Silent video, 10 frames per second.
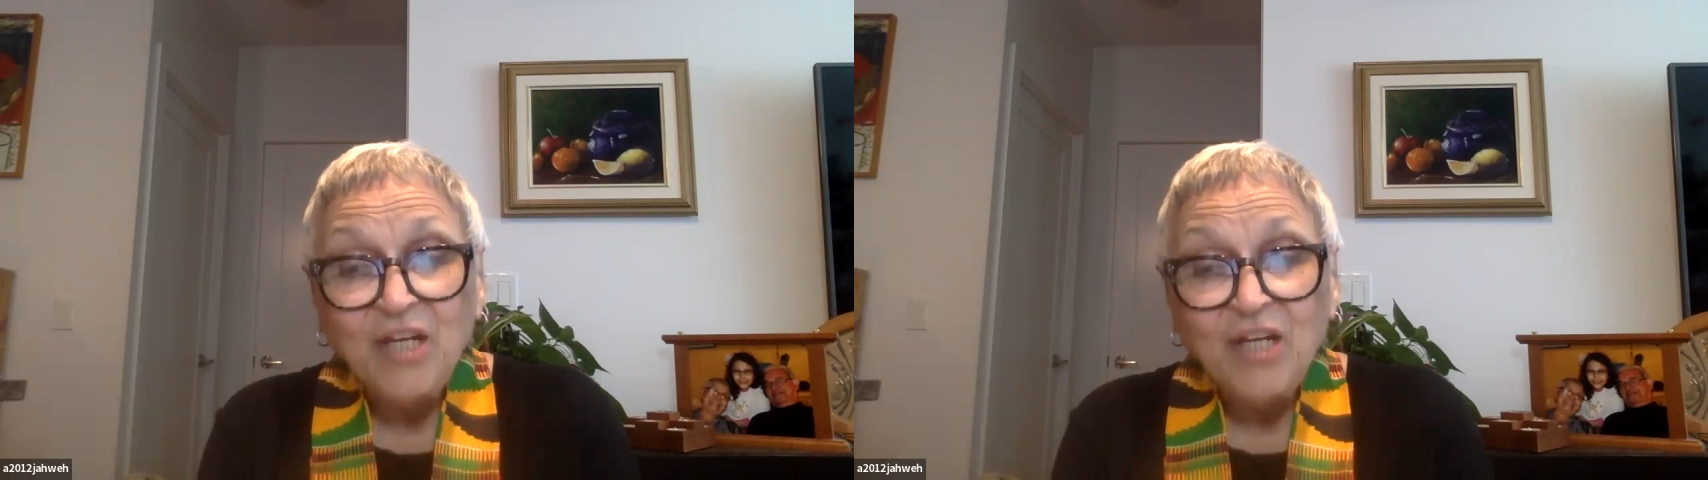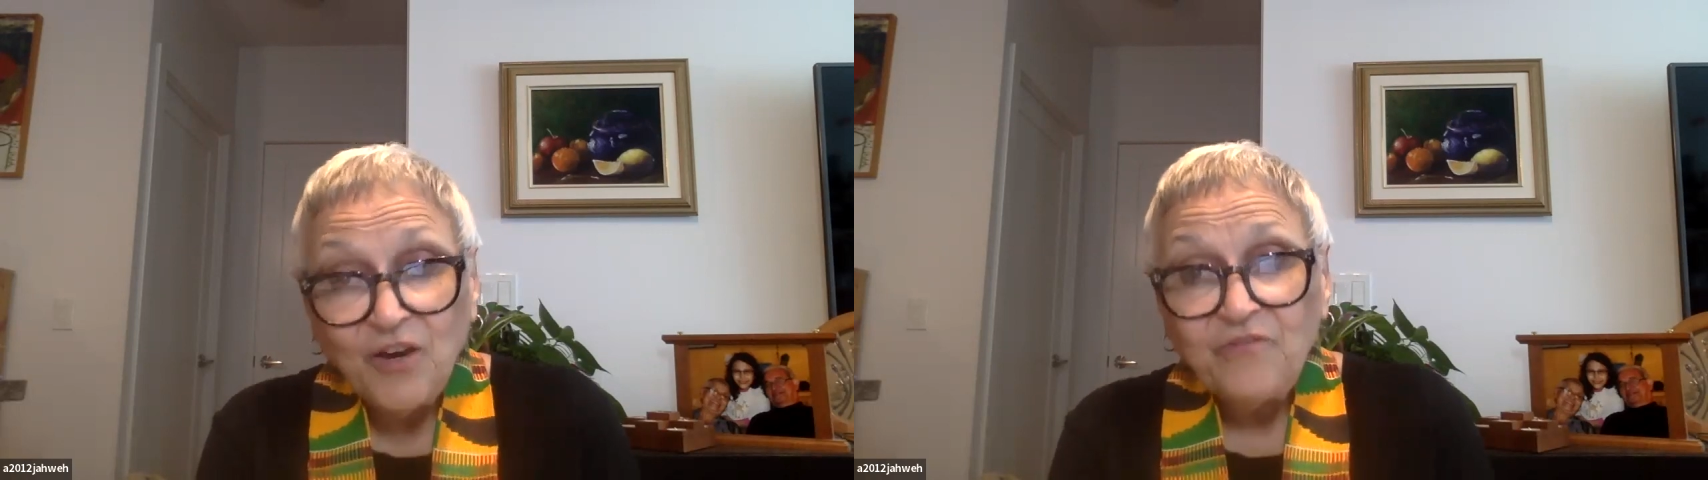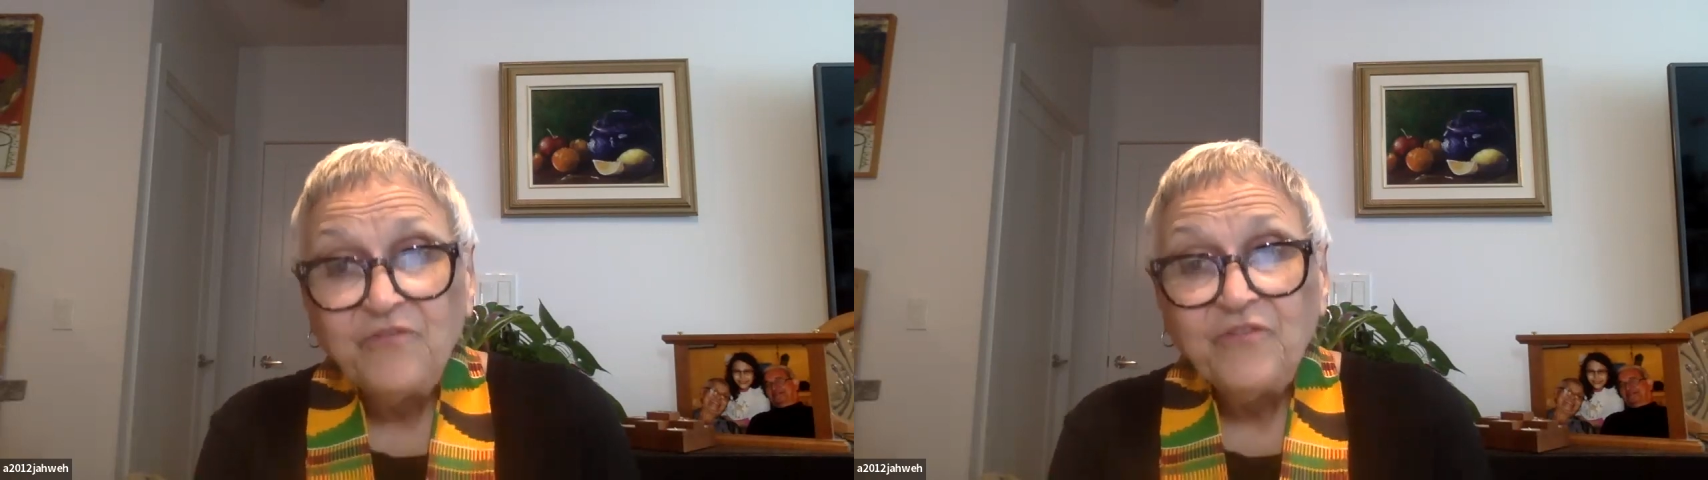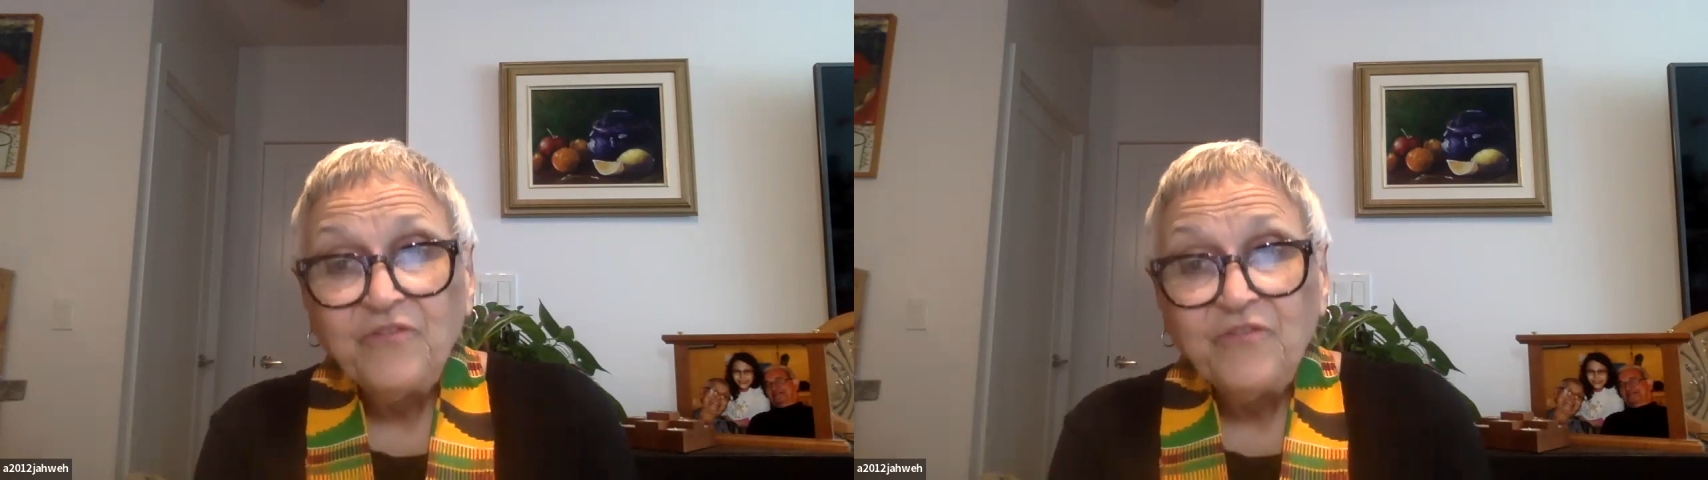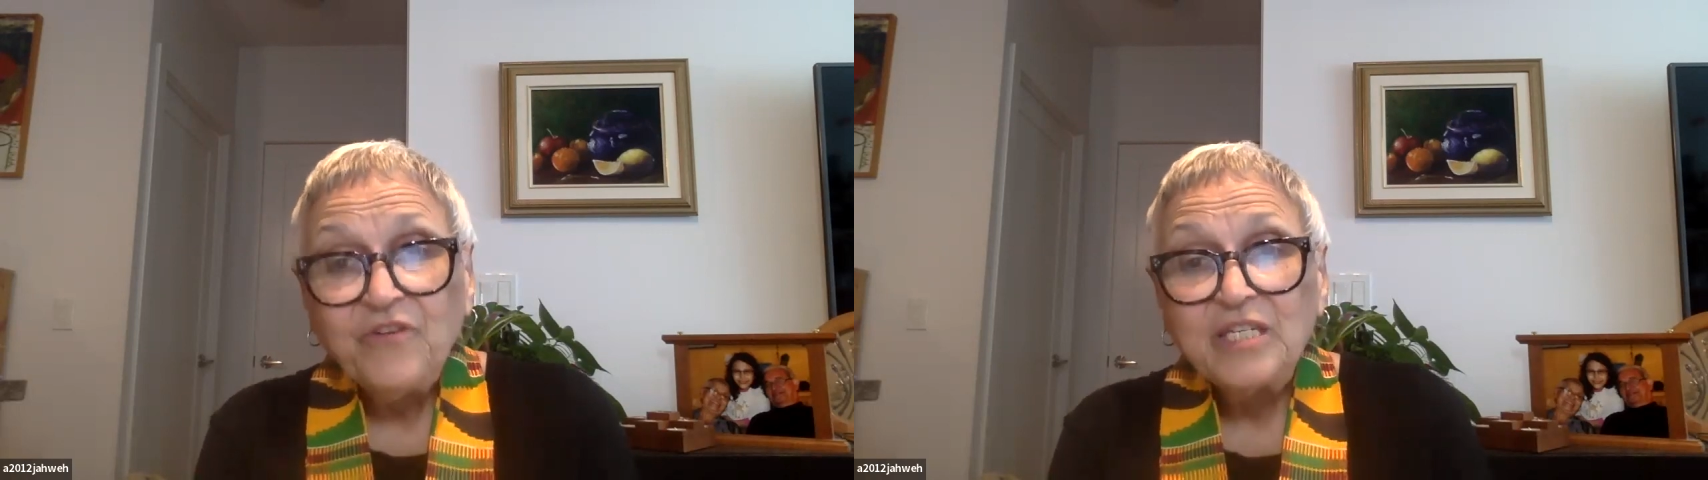Love
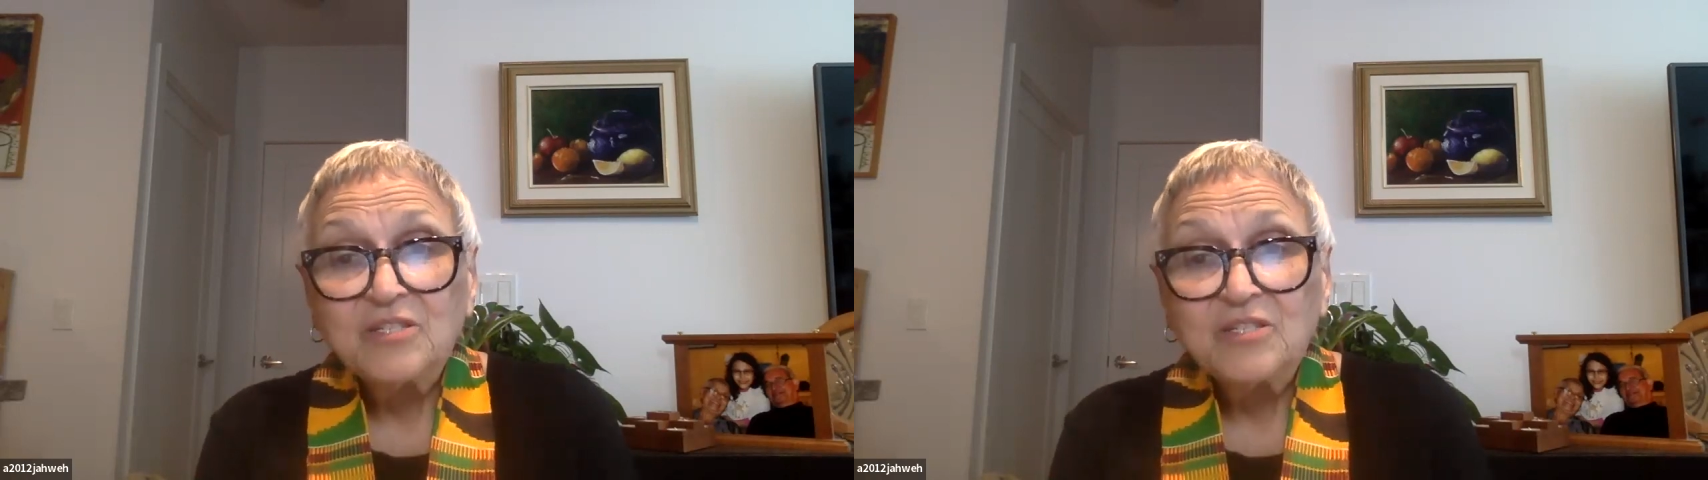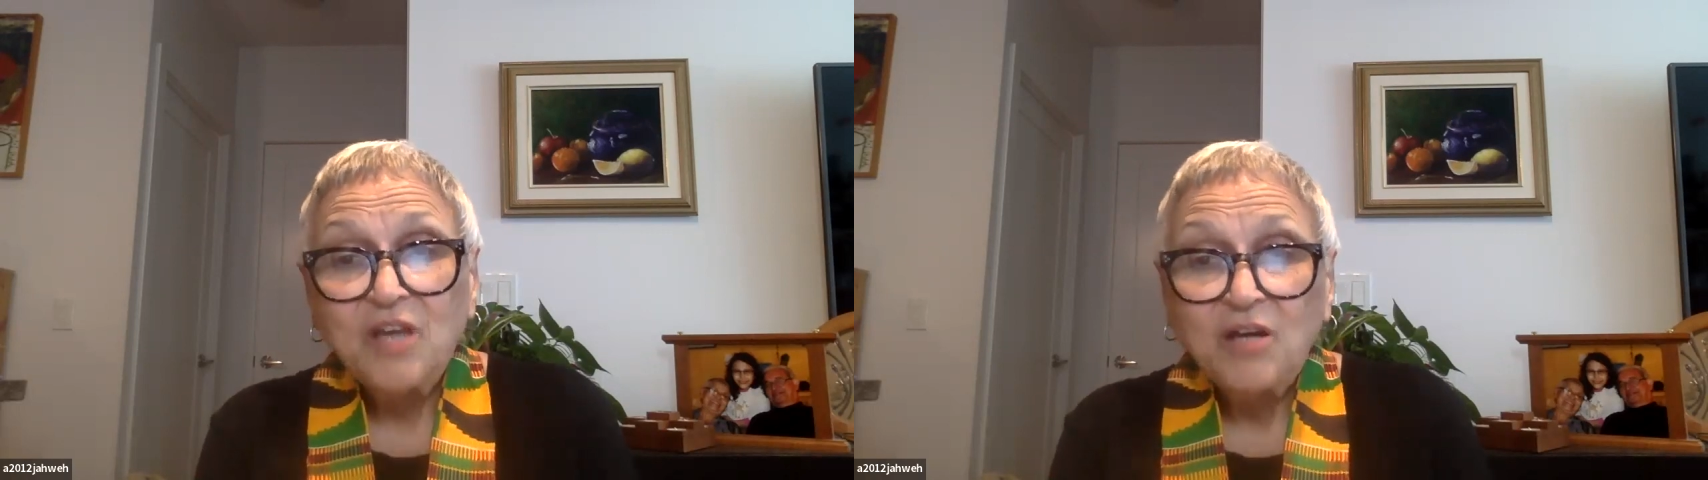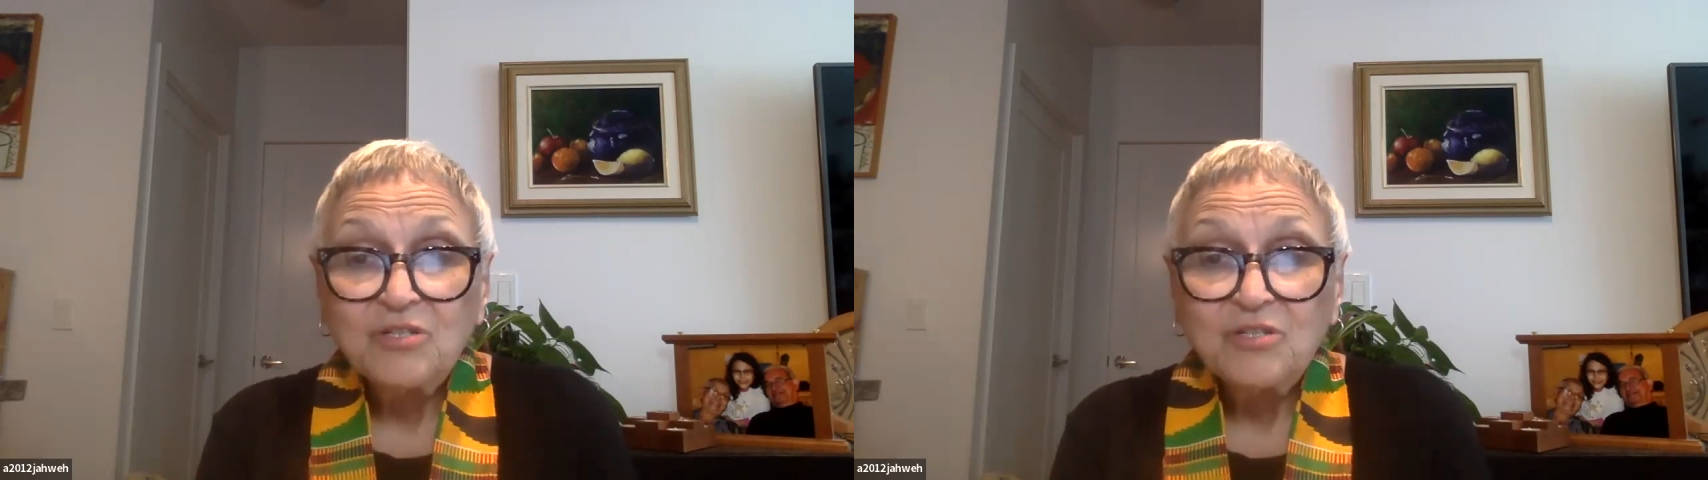is not